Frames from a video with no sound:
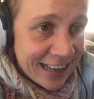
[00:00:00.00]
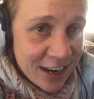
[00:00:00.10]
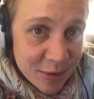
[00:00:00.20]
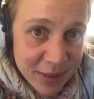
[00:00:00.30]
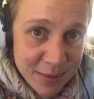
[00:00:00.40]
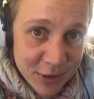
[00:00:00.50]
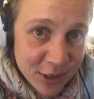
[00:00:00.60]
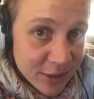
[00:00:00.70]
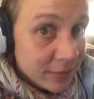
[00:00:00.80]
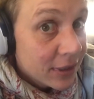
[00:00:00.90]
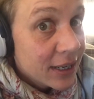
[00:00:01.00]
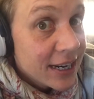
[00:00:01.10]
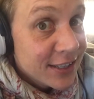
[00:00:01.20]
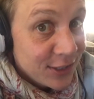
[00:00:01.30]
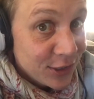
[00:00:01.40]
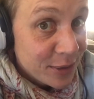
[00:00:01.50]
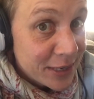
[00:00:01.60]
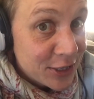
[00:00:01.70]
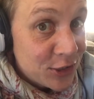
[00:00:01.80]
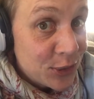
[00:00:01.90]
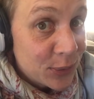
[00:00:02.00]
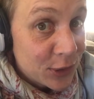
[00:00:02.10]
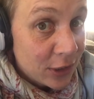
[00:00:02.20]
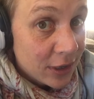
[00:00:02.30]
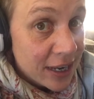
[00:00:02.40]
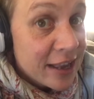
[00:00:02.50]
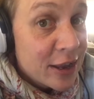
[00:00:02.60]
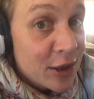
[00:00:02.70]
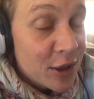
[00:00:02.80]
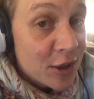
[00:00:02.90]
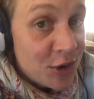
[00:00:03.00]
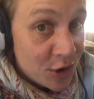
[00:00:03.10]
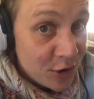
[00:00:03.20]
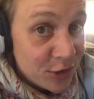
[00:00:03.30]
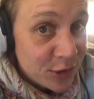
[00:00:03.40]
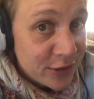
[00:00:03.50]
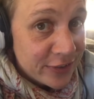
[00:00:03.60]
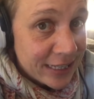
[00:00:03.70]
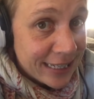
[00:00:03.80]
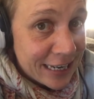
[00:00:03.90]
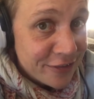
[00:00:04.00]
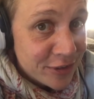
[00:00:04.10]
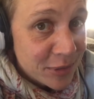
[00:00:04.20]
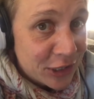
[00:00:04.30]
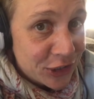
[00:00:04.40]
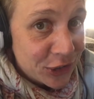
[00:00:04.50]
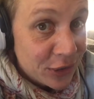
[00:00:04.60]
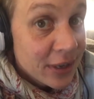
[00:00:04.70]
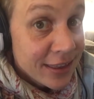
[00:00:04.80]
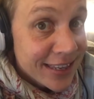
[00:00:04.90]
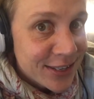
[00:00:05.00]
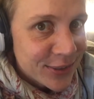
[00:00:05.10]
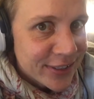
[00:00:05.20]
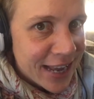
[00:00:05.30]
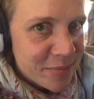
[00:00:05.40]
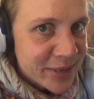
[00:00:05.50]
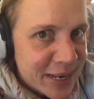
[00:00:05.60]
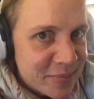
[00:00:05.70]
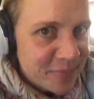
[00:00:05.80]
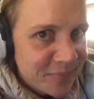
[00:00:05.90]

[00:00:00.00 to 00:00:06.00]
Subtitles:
airplane mode, I still got my 2 o'clock no thought of the day from Osho. Things are on the up and up.